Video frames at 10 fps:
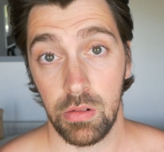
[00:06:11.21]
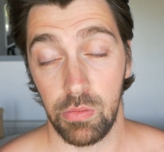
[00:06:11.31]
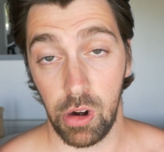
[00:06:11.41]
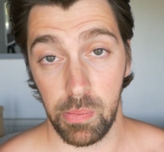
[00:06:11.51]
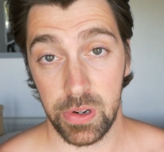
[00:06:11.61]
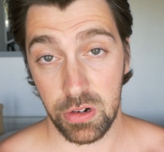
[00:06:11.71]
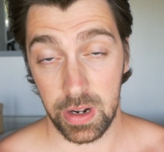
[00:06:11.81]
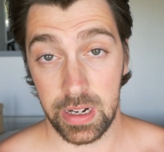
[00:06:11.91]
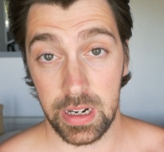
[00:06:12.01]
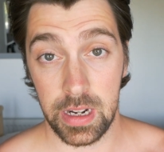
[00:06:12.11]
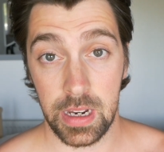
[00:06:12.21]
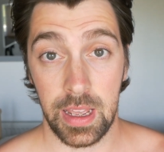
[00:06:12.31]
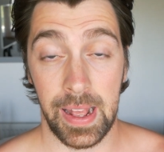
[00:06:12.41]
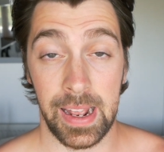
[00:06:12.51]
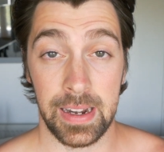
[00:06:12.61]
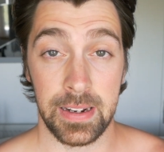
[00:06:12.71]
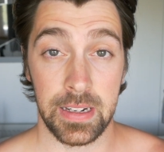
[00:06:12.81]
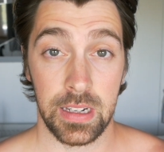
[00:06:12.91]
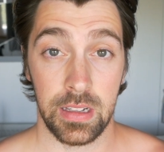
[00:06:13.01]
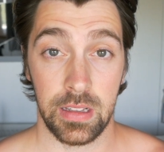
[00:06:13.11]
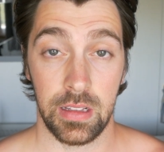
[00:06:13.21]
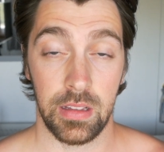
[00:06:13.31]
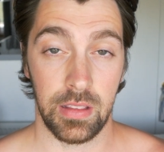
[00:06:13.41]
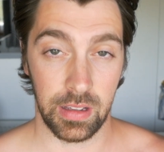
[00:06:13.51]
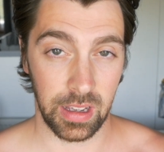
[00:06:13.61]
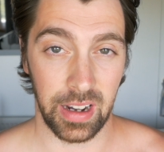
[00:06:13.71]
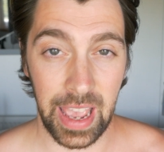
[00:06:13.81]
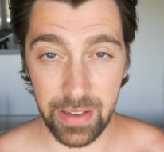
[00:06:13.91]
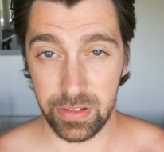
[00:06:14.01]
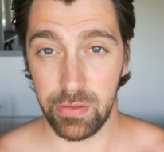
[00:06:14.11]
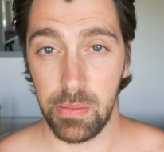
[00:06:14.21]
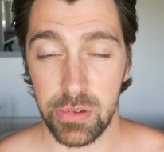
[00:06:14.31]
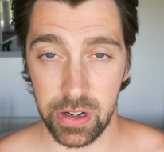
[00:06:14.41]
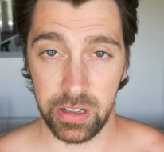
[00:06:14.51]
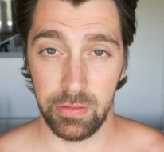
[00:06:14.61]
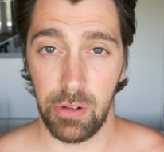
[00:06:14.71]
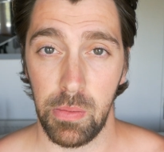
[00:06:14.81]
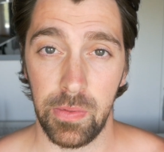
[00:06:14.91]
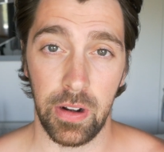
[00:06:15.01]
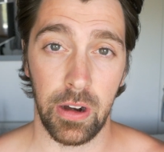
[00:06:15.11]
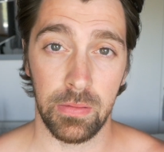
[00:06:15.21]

rope training and the kind of heavy rope training, rope flow.